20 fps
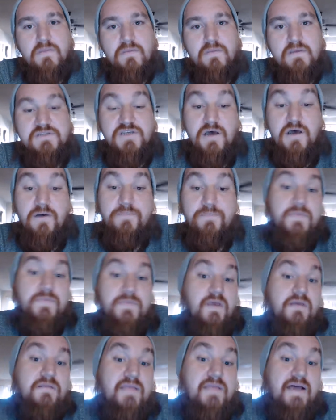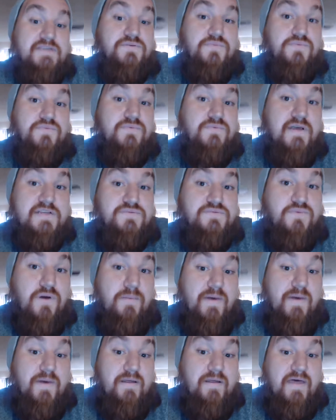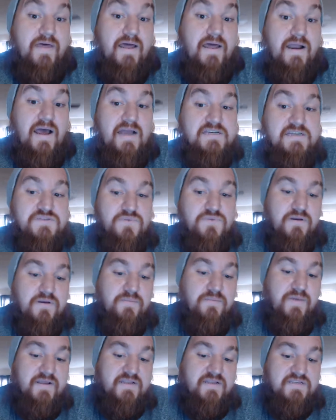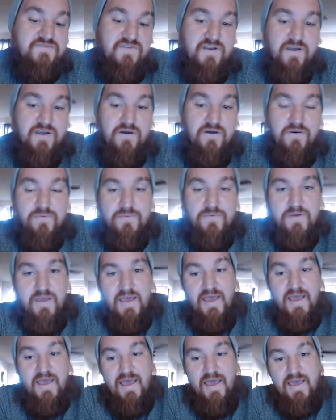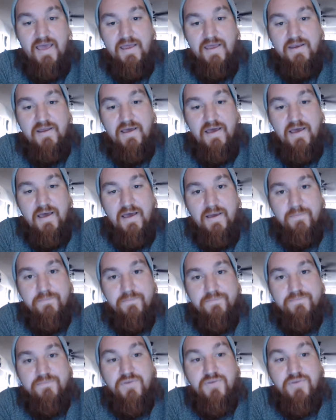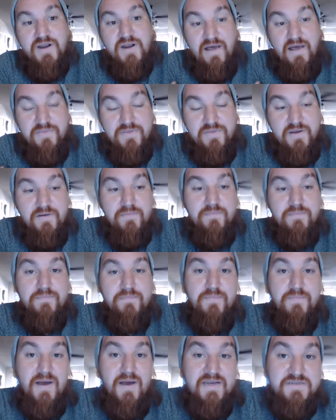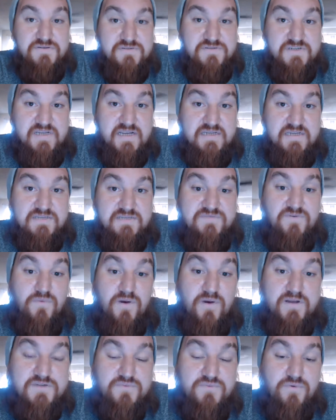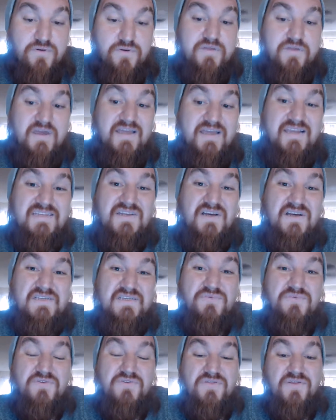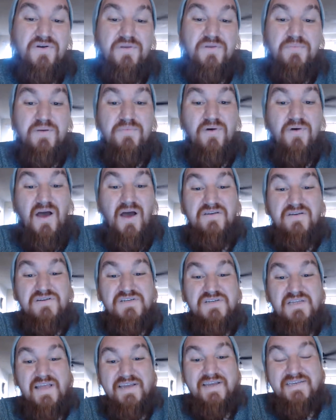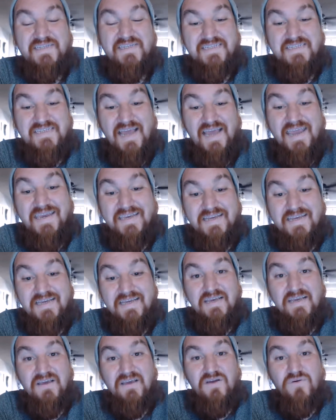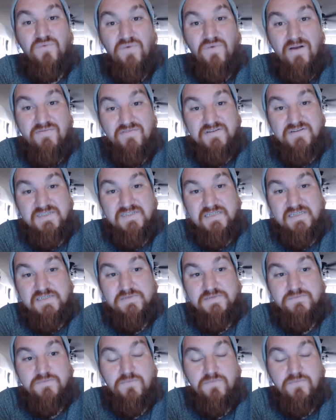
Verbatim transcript: So that's, that's where I'm at on that. I just wanted to make this video and um, put it out there, my two cents for what it's worth. It is also worth noting, people, I usually like to cite references.